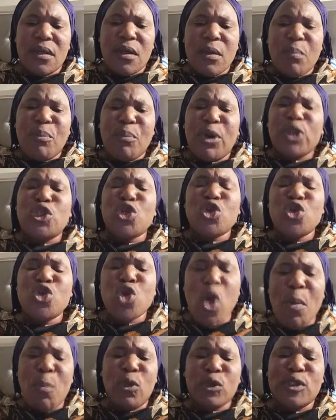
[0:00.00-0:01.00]
But
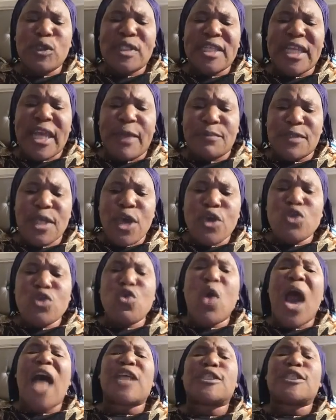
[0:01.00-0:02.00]
you Muslims,
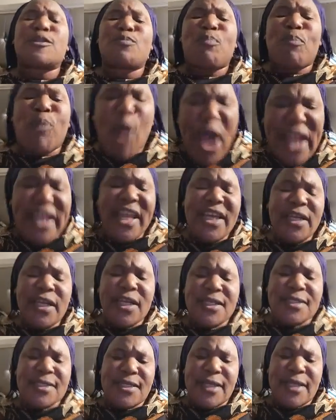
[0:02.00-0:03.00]
you are spoiling
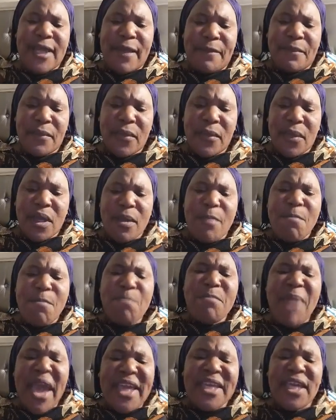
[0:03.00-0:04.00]
his name,
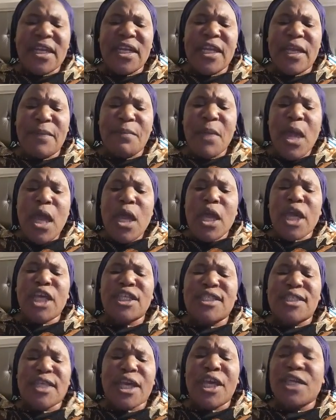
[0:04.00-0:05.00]
making him
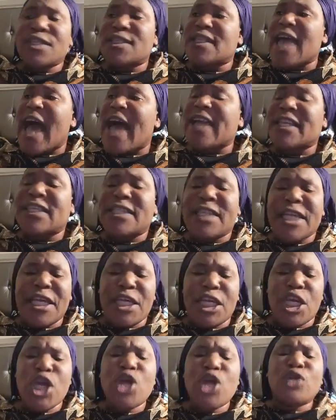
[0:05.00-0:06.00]
his
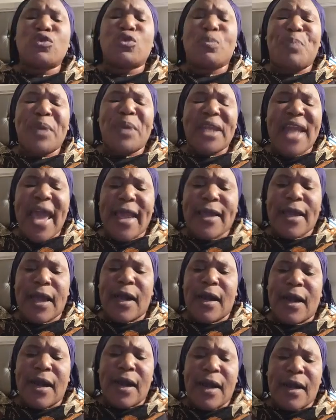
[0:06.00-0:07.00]
adini to be like
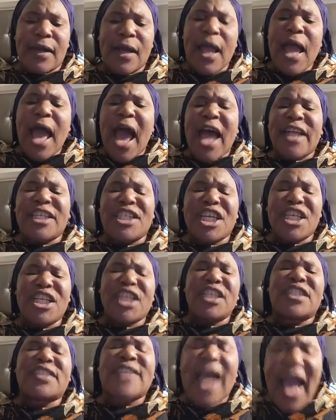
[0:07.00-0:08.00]

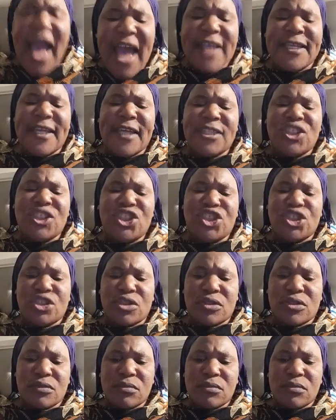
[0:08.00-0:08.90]
adini ta'adanchi.